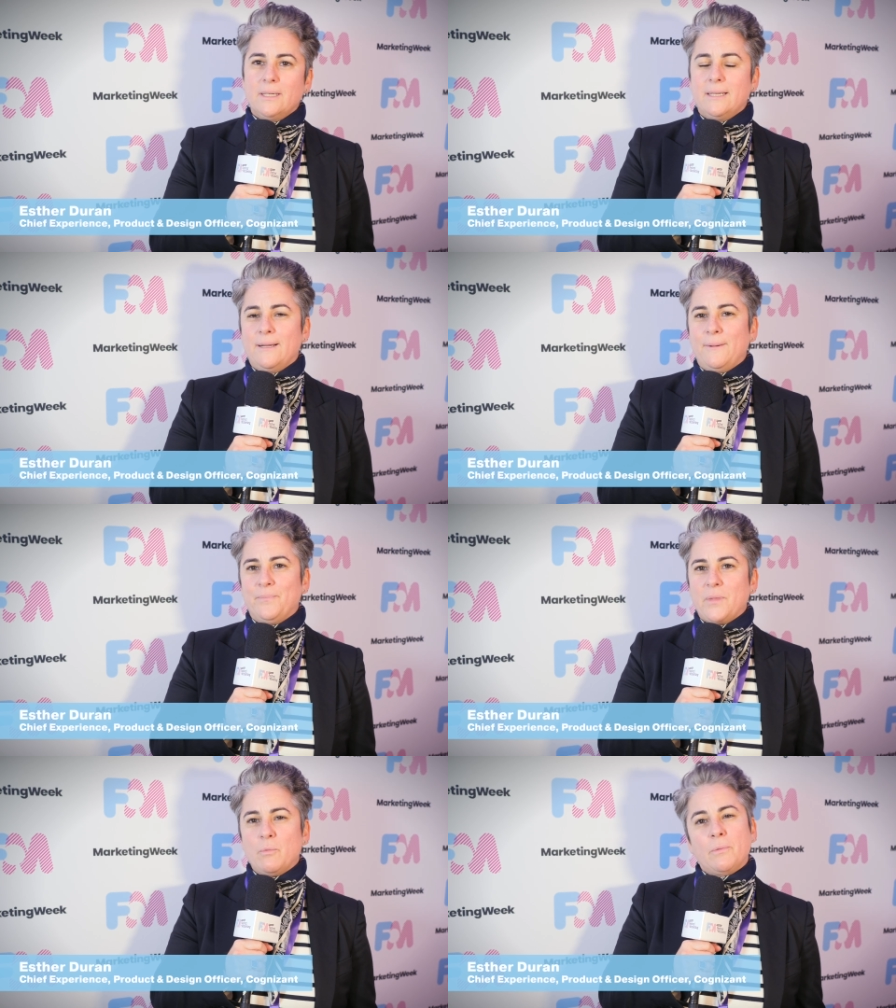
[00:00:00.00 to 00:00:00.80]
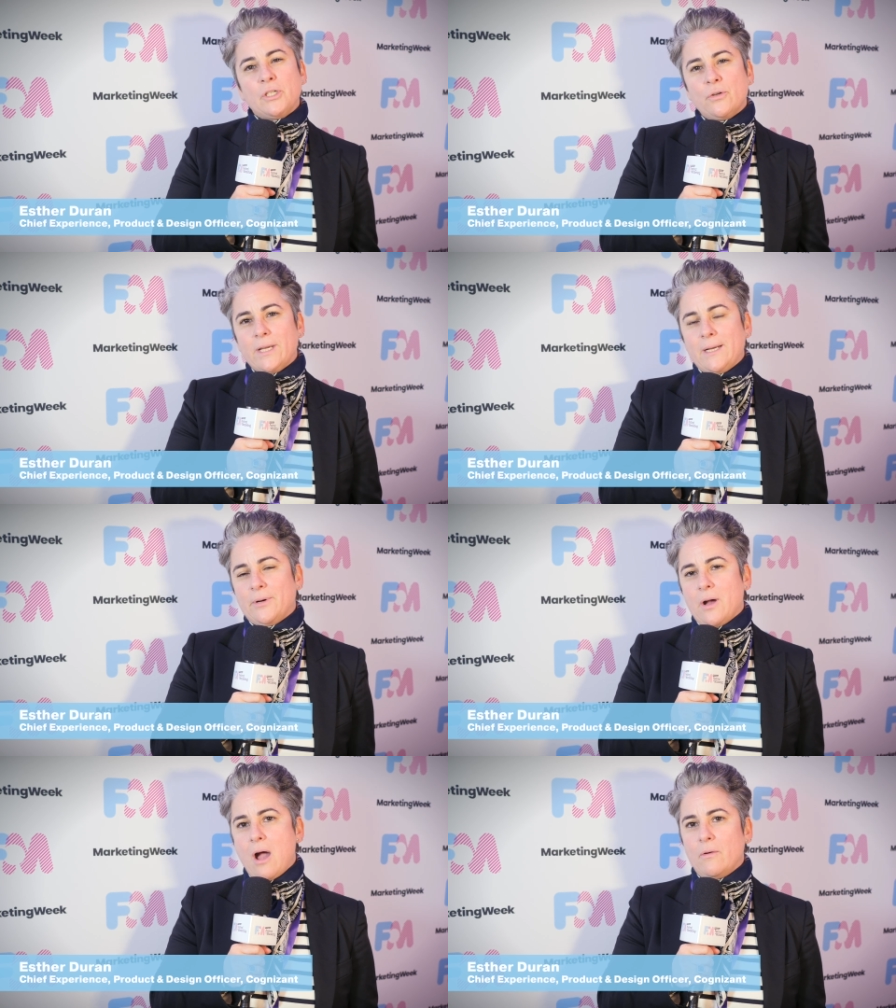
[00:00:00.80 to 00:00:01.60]
and we were talking
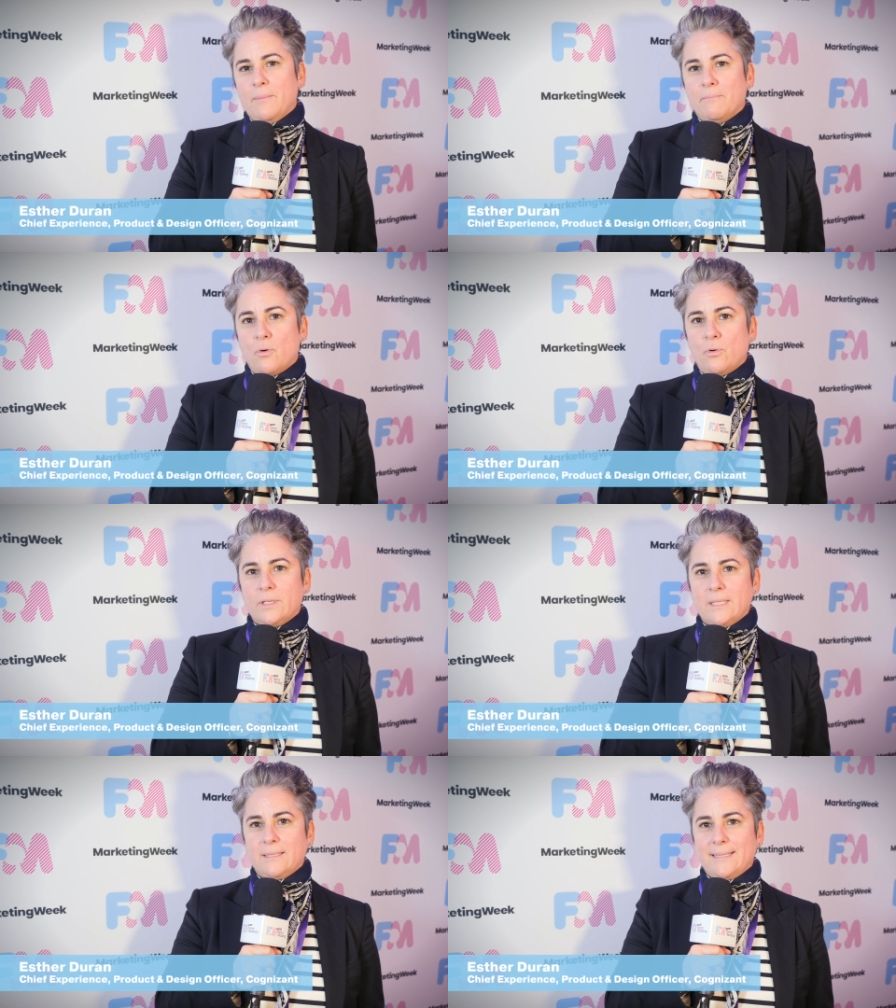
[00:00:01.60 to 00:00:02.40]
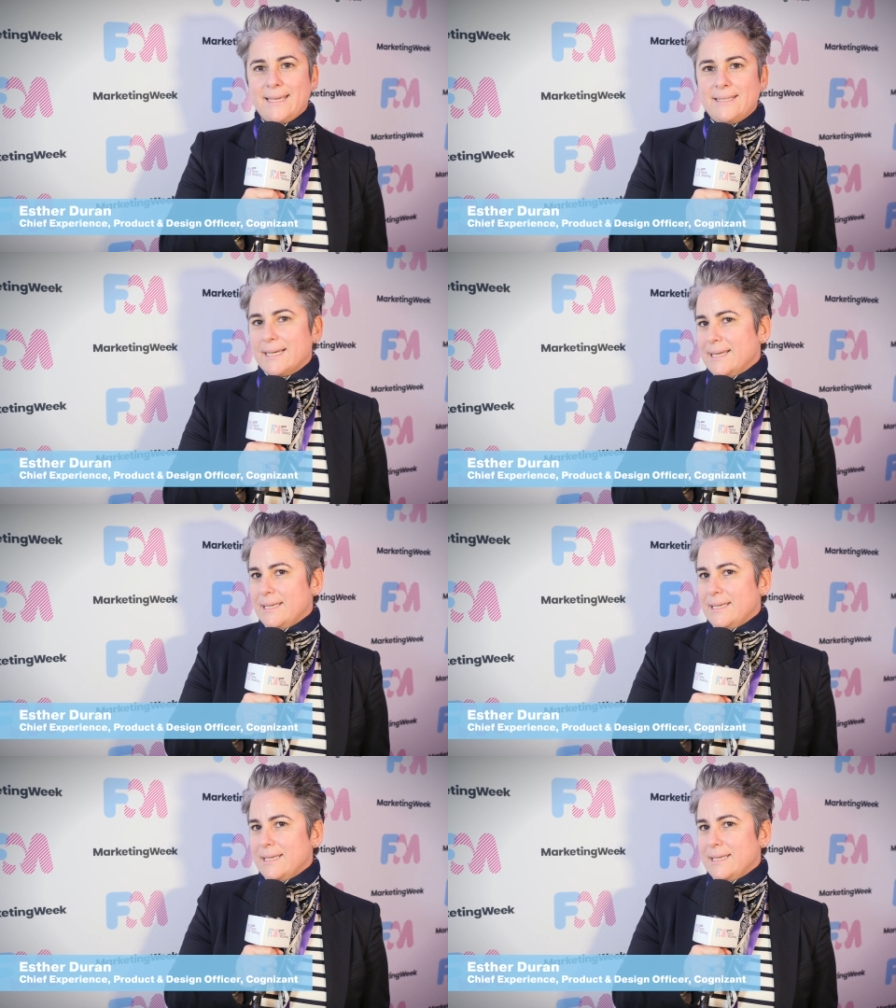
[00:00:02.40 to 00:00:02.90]
about how important data